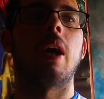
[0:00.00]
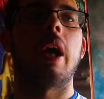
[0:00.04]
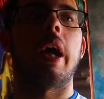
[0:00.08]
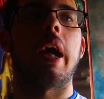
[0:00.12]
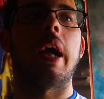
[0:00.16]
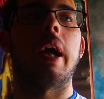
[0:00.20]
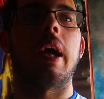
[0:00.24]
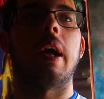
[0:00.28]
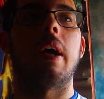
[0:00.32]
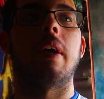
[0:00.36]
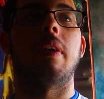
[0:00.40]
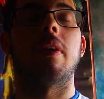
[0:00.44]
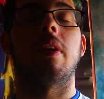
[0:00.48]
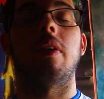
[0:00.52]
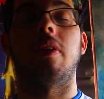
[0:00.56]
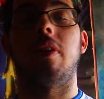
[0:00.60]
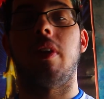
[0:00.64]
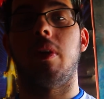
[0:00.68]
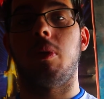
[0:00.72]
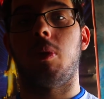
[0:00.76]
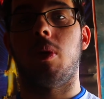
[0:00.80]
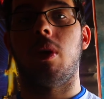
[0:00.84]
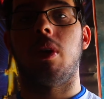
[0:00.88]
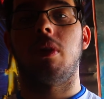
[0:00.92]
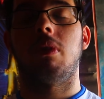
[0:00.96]
and
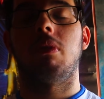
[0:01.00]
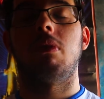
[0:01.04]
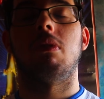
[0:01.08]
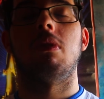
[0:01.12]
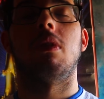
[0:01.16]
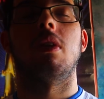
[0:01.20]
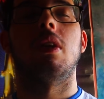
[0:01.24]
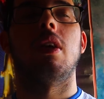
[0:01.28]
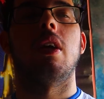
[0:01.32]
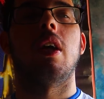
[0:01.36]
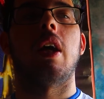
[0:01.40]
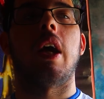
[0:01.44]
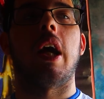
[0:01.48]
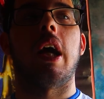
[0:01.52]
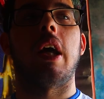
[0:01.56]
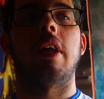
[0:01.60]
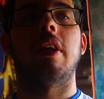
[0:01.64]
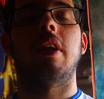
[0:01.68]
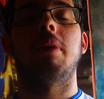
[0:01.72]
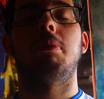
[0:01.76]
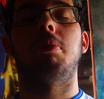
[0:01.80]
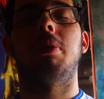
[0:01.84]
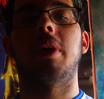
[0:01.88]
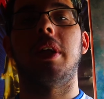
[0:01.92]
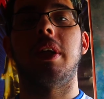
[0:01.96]
they won. And
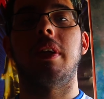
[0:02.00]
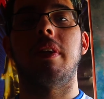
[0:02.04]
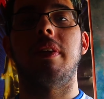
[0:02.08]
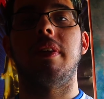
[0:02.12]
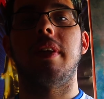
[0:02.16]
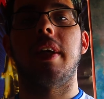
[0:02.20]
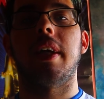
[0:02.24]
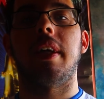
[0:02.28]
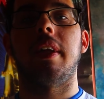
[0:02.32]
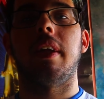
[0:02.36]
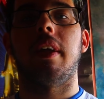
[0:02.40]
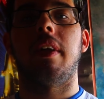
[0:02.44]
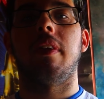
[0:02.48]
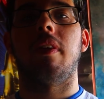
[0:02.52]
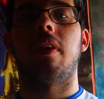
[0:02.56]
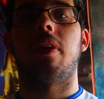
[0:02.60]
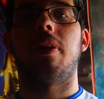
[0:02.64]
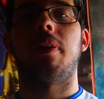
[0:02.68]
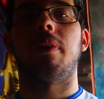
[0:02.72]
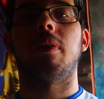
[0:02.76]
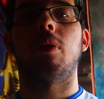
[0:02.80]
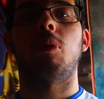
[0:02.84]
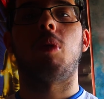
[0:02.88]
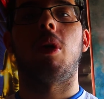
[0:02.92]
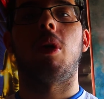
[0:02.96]
they played then in the third